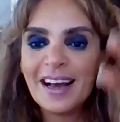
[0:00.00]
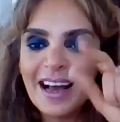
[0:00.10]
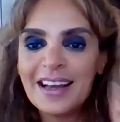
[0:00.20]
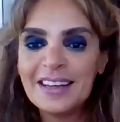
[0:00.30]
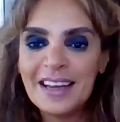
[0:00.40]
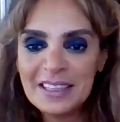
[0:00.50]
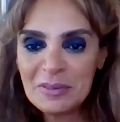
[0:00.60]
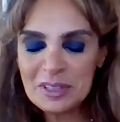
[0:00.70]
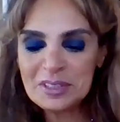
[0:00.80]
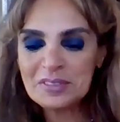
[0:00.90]
I
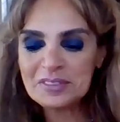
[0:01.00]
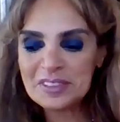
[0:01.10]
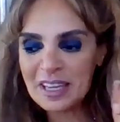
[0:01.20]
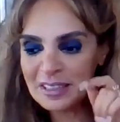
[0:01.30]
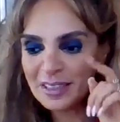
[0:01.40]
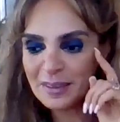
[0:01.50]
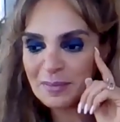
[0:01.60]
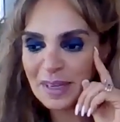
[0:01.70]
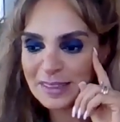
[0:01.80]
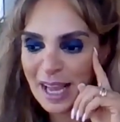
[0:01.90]
like what you've done,
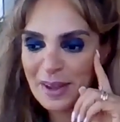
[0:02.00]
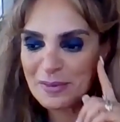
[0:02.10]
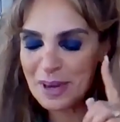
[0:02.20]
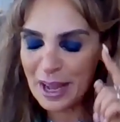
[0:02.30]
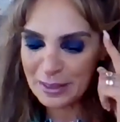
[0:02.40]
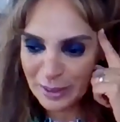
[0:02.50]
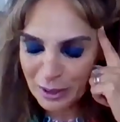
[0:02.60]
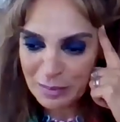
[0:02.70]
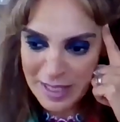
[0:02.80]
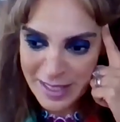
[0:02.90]
but I
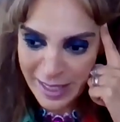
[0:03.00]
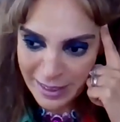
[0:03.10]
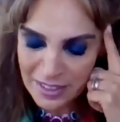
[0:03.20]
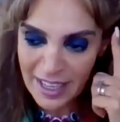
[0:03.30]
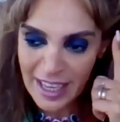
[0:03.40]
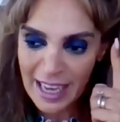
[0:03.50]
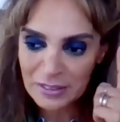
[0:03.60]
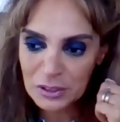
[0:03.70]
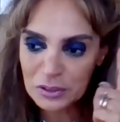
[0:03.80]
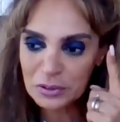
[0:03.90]
told myself I
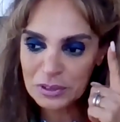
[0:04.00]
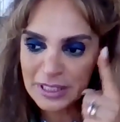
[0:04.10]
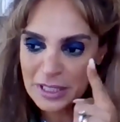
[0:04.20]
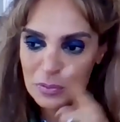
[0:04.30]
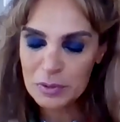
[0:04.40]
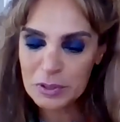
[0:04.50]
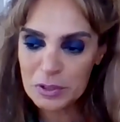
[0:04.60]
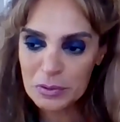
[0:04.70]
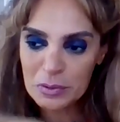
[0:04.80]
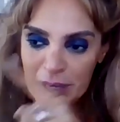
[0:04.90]
have to do this with
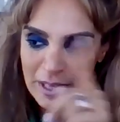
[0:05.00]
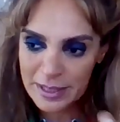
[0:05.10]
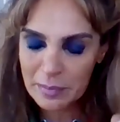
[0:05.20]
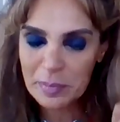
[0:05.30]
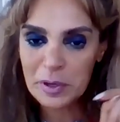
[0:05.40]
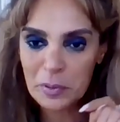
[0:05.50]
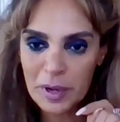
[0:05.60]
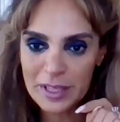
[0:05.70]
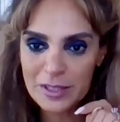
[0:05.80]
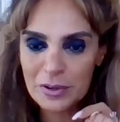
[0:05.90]
you in a separate
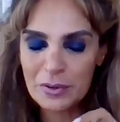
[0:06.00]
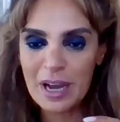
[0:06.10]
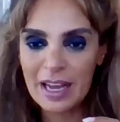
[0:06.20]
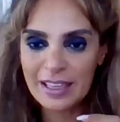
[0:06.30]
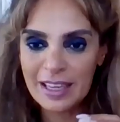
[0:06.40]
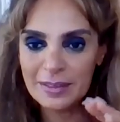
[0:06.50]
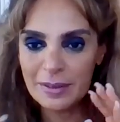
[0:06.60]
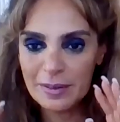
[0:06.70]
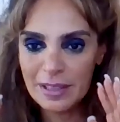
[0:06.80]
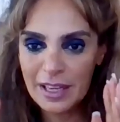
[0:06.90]
way, so I
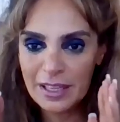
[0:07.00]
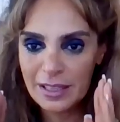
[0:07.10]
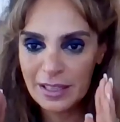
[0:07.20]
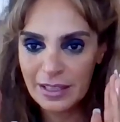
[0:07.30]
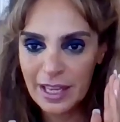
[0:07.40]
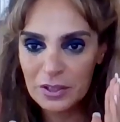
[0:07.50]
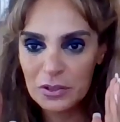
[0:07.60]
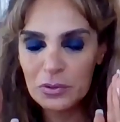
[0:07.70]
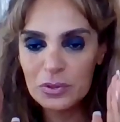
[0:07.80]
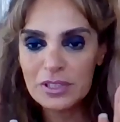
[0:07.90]
can like
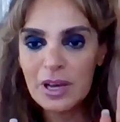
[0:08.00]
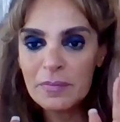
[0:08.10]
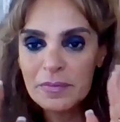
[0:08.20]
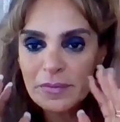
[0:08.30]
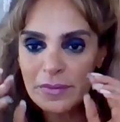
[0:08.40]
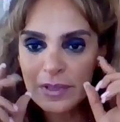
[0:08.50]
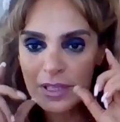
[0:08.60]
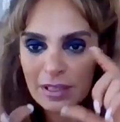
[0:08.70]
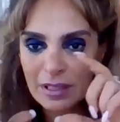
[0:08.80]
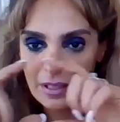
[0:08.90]
do some
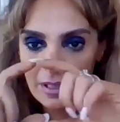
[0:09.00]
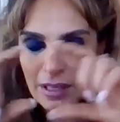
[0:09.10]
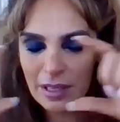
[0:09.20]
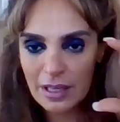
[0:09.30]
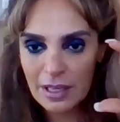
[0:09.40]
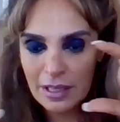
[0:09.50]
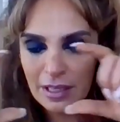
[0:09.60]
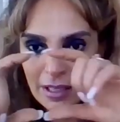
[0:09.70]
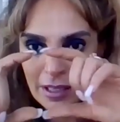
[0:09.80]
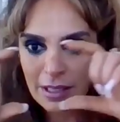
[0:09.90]

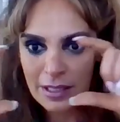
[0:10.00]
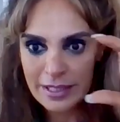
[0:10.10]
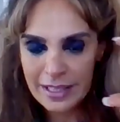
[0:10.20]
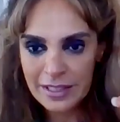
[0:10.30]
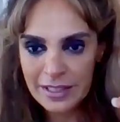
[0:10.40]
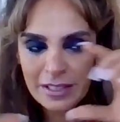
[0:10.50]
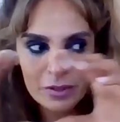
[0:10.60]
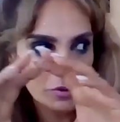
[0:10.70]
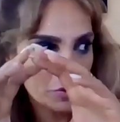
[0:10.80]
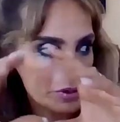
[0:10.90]
sentence
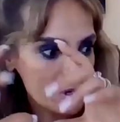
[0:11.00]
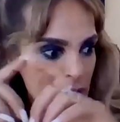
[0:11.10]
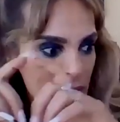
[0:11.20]
or